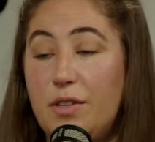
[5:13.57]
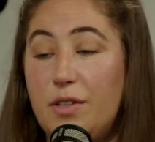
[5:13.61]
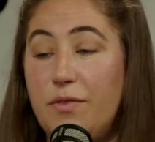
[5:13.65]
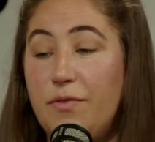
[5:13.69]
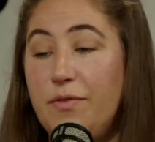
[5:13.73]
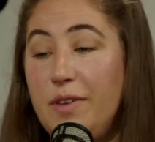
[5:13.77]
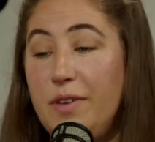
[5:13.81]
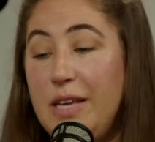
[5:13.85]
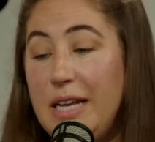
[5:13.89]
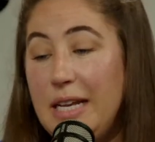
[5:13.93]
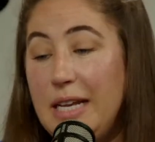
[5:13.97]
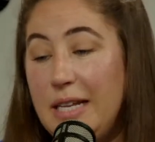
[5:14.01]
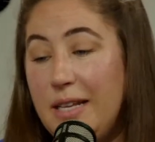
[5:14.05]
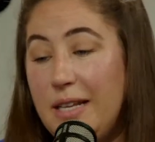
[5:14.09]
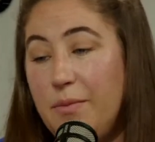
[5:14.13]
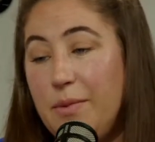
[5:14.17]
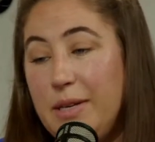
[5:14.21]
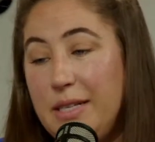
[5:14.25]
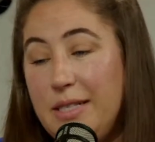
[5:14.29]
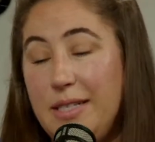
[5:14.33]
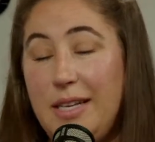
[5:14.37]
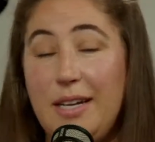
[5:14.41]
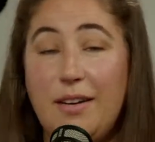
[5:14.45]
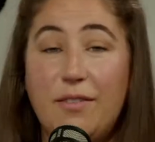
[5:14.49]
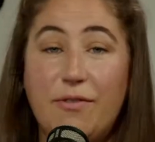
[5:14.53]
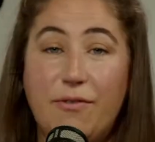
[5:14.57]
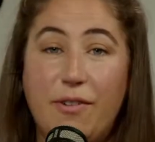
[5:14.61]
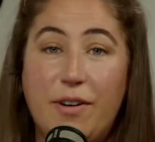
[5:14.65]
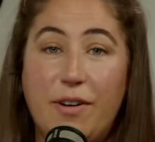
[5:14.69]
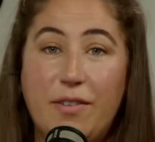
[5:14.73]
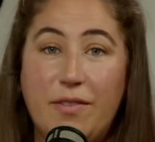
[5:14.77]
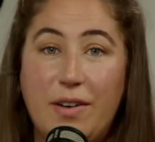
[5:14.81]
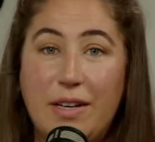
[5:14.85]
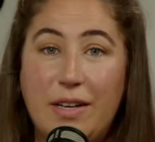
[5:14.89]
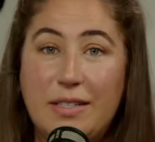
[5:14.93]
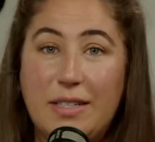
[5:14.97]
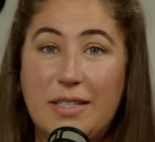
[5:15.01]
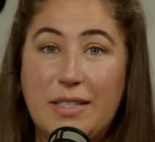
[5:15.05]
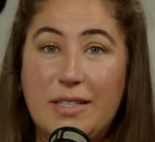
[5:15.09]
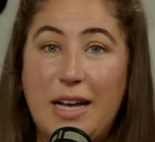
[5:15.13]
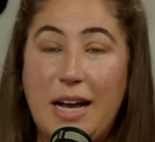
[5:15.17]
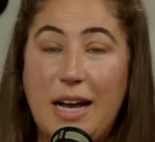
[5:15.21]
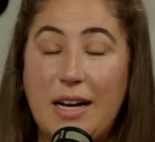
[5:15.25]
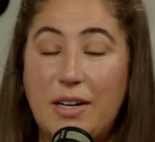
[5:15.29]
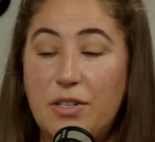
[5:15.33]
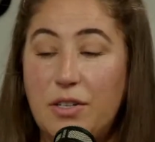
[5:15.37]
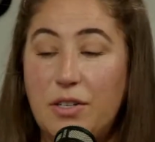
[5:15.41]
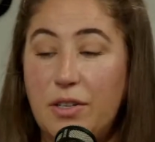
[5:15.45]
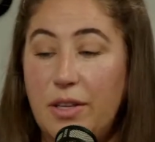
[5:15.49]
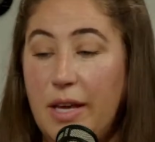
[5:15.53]
feed that we see in front of us is
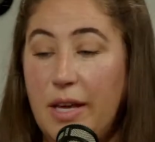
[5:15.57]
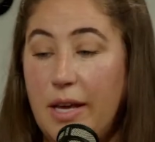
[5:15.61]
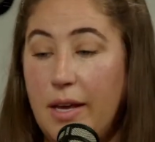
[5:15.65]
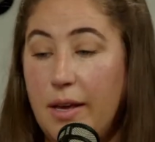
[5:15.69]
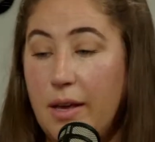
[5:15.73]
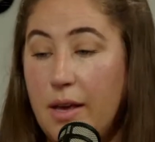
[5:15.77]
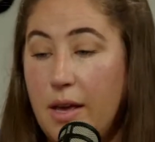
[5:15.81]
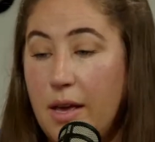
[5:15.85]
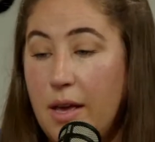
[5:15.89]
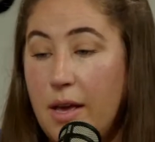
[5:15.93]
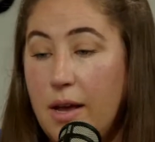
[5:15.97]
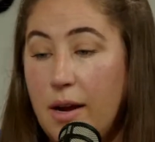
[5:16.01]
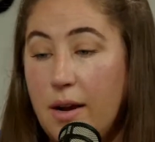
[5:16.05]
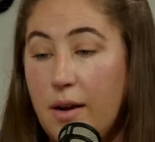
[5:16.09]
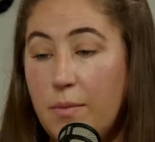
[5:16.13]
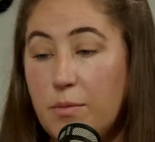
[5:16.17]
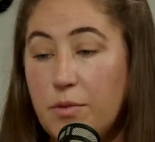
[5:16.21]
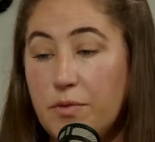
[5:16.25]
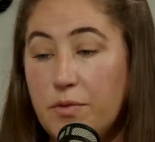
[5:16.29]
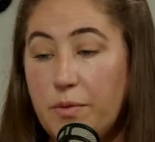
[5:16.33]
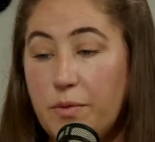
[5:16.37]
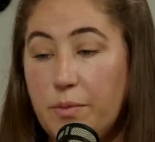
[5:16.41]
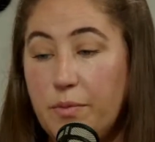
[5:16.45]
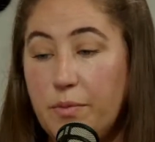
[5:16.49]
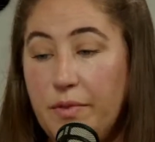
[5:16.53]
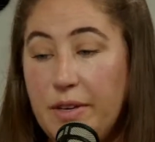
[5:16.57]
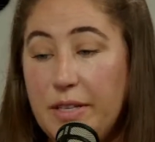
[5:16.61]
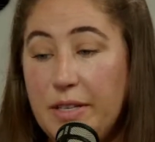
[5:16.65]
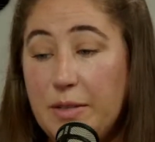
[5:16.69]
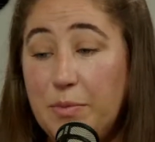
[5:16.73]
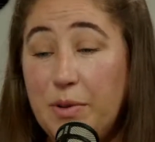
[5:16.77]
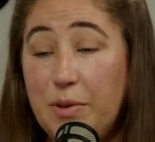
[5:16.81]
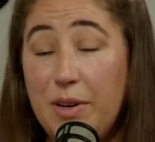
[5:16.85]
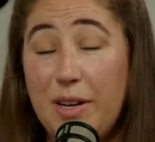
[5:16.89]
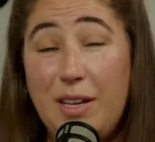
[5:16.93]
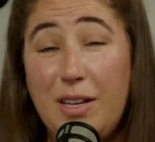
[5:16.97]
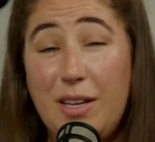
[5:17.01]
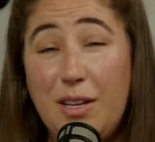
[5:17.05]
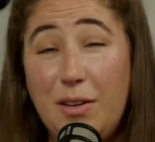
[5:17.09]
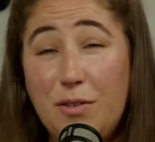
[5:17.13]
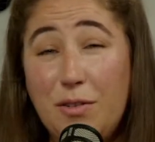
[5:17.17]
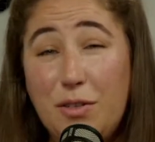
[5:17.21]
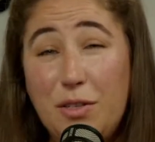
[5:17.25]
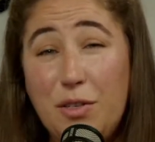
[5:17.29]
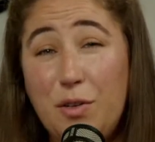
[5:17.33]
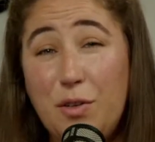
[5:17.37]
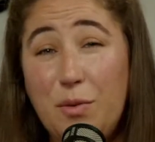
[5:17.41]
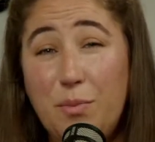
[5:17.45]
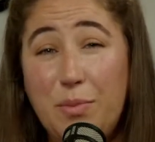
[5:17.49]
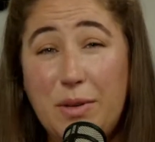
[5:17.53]
actually comes from Facebook and
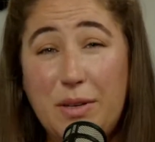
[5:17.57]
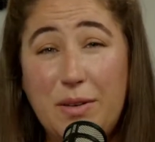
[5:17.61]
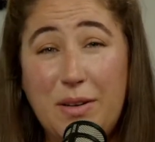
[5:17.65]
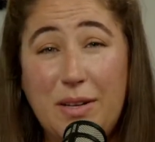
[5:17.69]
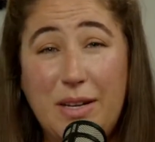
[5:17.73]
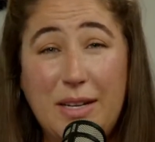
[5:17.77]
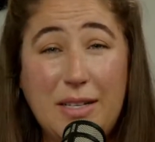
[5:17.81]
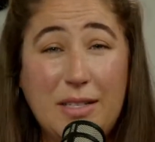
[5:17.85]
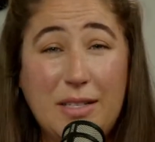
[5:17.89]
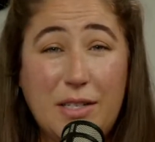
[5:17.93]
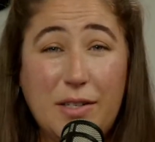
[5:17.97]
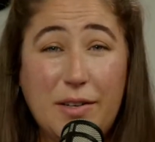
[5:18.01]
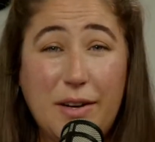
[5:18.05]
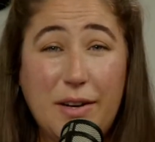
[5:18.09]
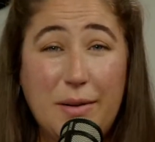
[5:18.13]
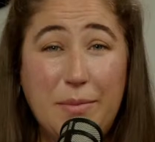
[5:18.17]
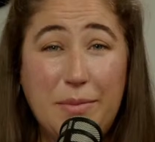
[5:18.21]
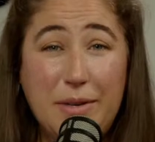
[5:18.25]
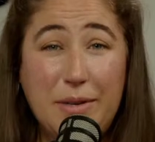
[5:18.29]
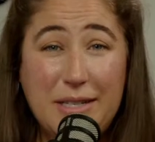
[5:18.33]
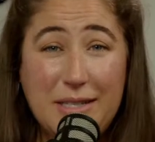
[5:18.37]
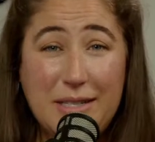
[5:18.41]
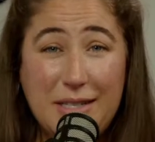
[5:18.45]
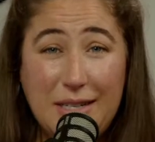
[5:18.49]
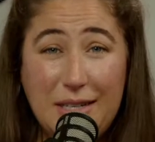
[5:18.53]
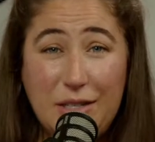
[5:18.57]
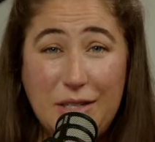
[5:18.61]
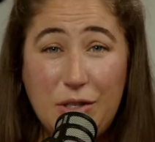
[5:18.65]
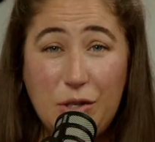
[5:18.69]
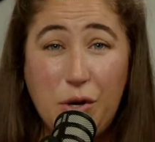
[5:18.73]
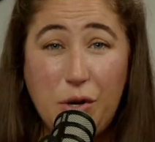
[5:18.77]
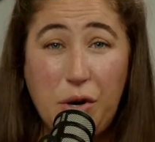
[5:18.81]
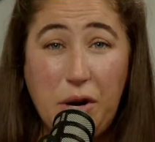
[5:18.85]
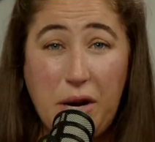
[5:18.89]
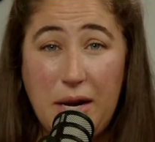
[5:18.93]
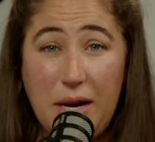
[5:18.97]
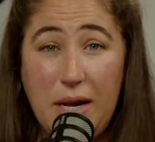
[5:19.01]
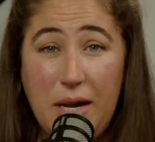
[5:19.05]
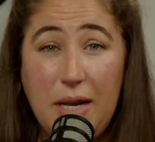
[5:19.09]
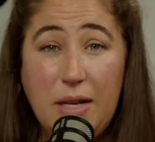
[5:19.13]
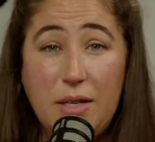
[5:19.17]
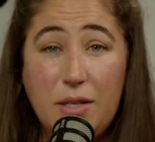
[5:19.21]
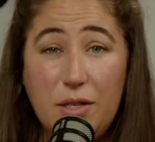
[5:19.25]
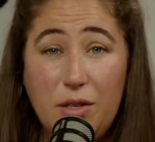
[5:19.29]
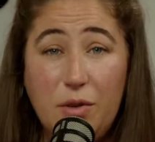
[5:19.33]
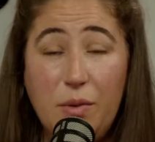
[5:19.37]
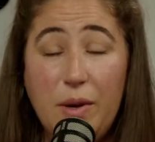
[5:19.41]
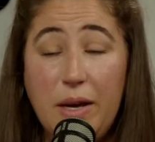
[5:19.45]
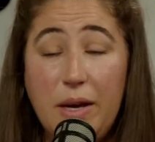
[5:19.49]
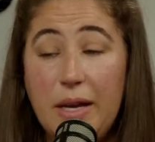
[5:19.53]
YouTube, but Instagram doesn't integrate
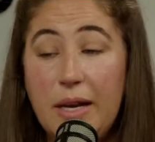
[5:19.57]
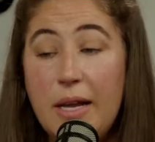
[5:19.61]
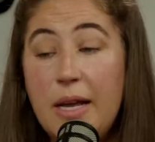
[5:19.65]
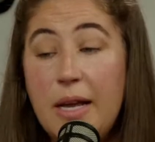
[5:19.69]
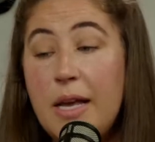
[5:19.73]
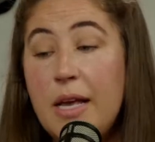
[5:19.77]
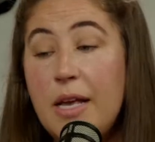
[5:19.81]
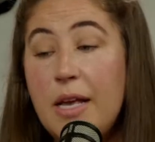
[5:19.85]
into it.